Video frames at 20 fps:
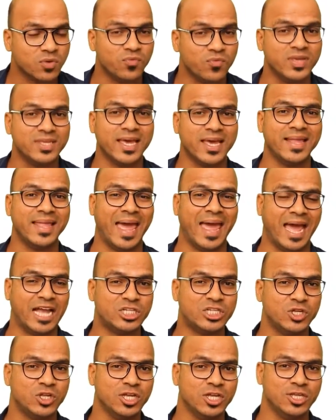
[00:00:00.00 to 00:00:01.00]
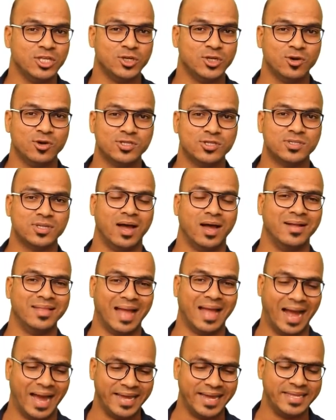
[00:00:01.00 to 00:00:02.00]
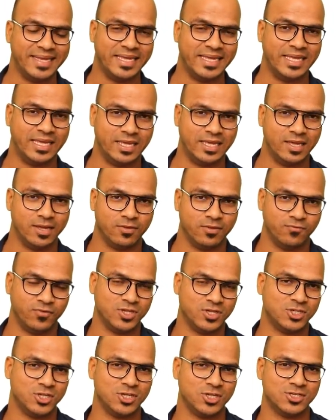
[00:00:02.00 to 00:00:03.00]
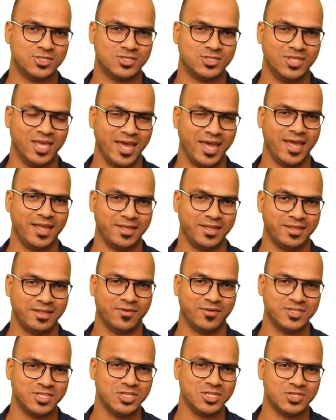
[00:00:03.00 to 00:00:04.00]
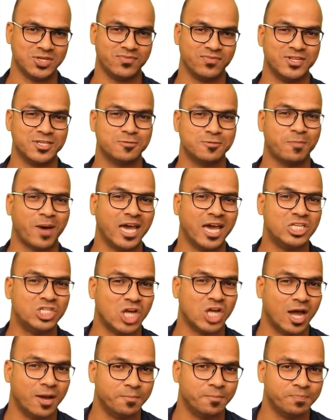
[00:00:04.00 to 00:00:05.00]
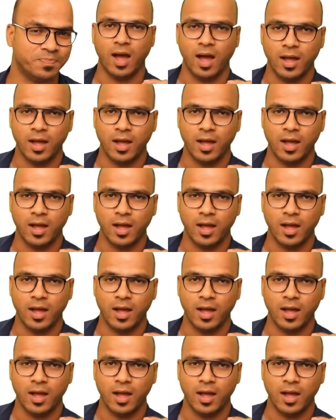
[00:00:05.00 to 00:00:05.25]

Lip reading: we can actually use an IDE which is there in our system, which is PyCharm.